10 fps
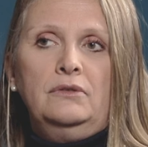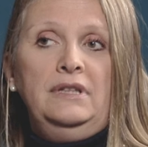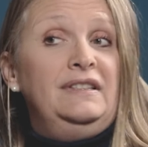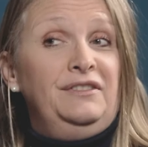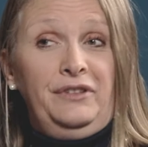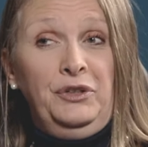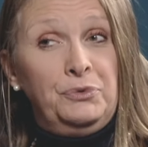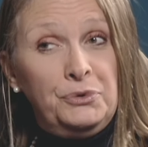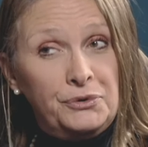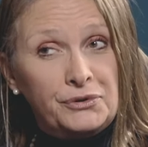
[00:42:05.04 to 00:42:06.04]
in
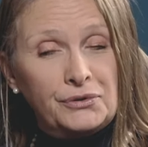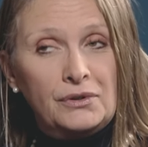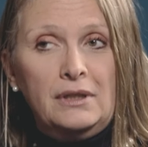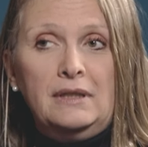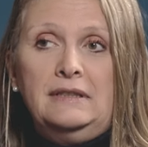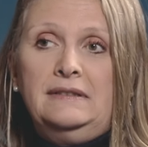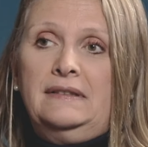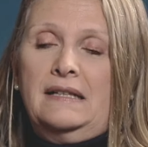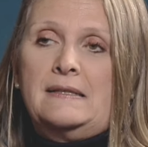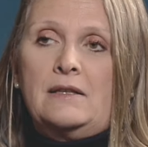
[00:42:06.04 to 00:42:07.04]
different routes
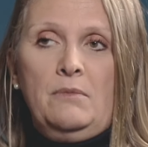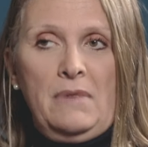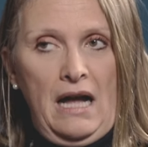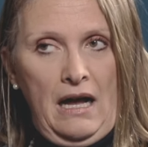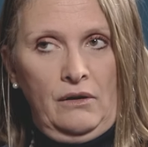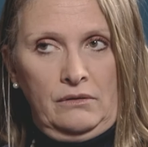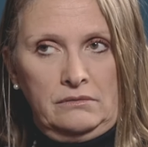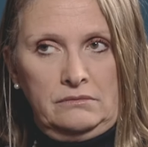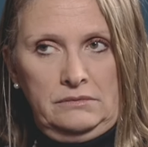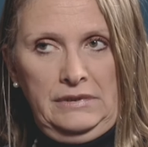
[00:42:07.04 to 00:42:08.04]
that somehow
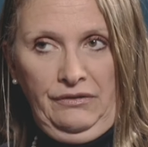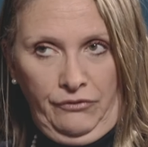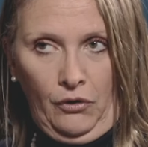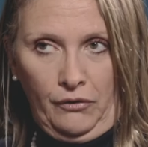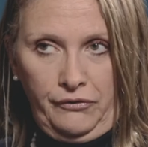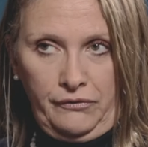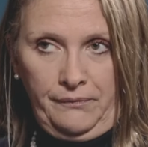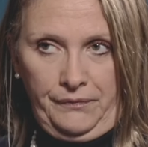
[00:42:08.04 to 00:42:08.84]
involve